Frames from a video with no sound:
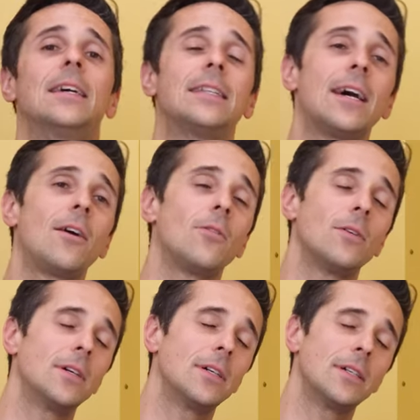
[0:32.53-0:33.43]
Now,
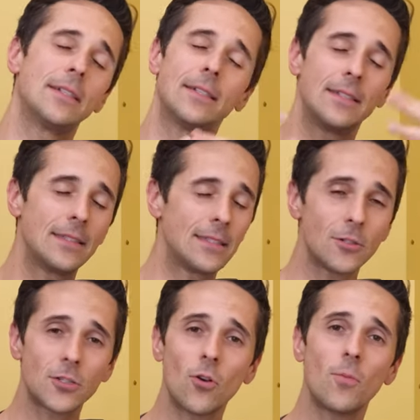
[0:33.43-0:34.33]

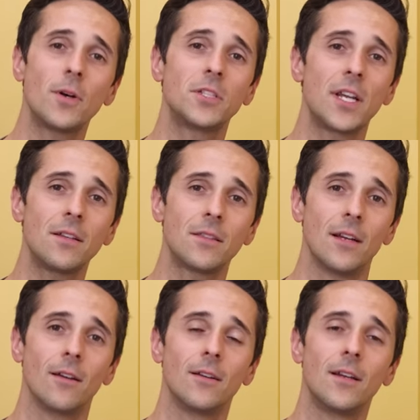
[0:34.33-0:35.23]
there's so much out
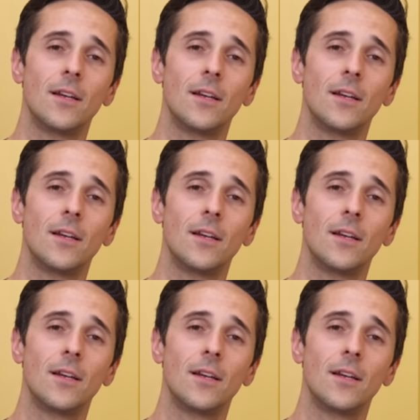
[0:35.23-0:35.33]
there.